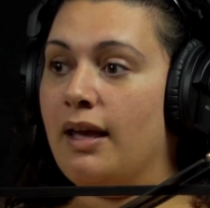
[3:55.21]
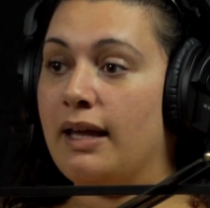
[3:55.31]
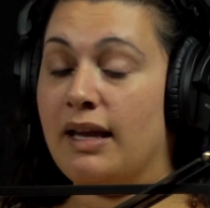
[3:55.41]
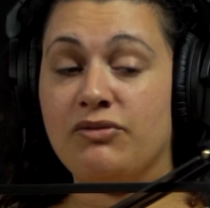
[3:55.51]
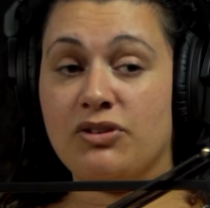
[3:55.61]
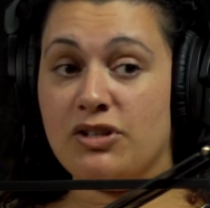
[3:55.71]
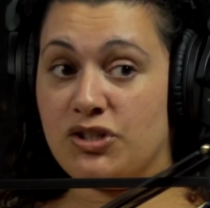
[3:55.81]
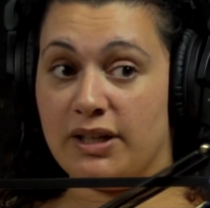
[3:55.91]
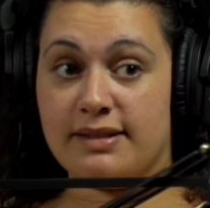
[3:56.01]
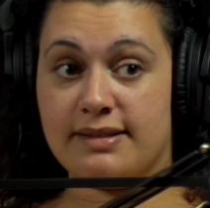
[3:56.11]
And after the
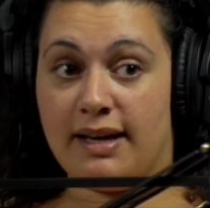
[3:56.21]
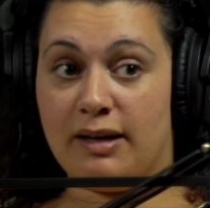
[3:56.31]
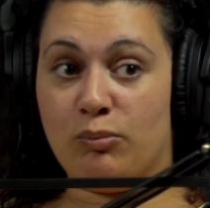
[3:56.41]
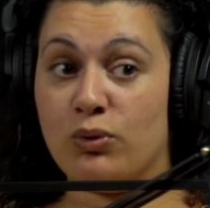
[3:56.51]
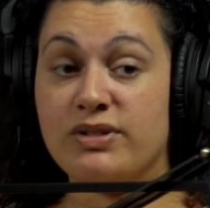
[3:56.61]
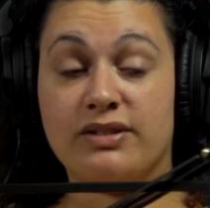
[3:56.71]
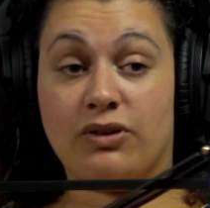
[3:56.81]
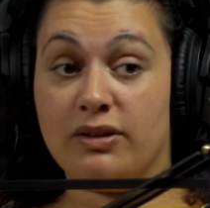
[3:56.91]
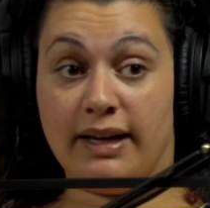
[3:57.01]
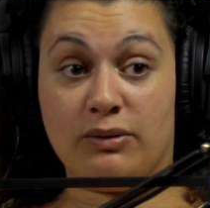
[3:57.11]
genocide, most of
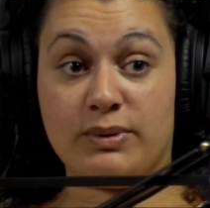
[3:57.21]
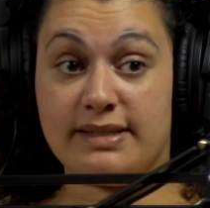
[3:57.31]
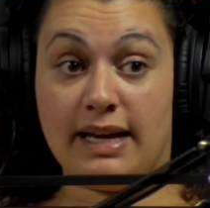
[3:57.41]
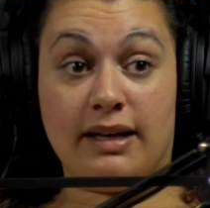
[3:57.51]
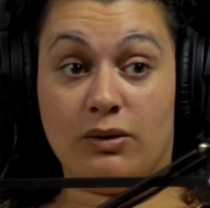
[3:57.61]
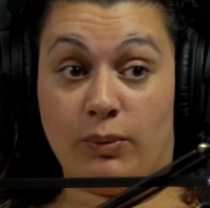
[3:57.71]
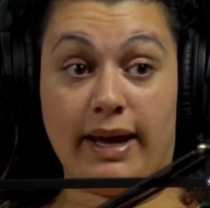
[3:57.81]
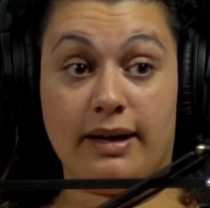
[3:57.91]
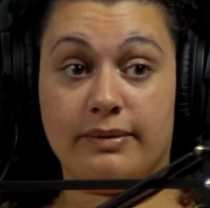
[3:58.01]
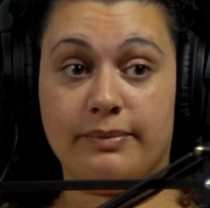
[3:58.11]
our land was taken
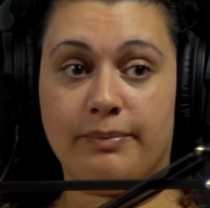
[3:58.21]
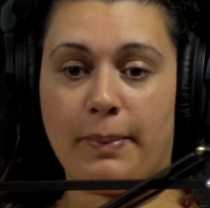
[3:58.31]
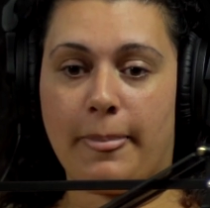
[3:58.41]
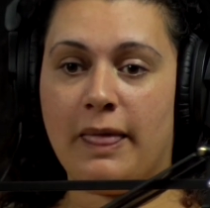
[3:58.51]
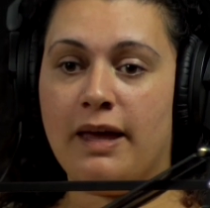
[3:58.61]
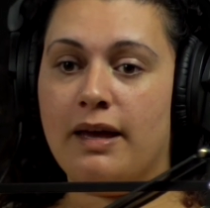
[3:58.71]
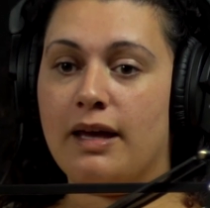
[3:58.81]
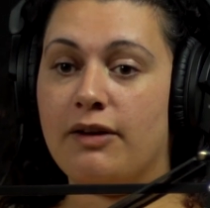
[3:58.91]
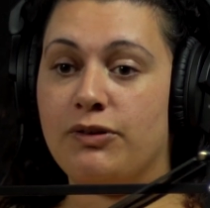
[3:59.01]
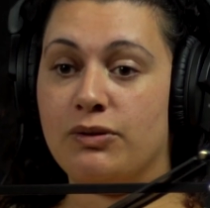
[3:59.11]
away.
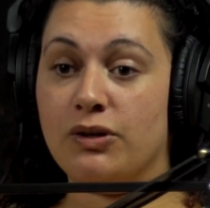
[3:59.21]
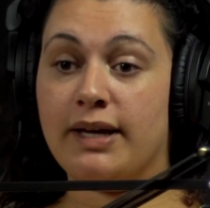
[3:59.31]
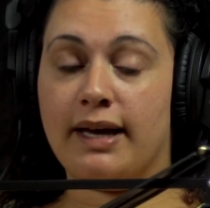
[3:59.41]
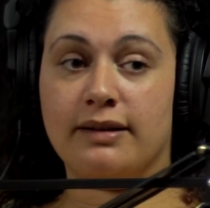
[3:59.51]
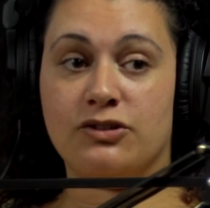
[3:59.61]
If you look at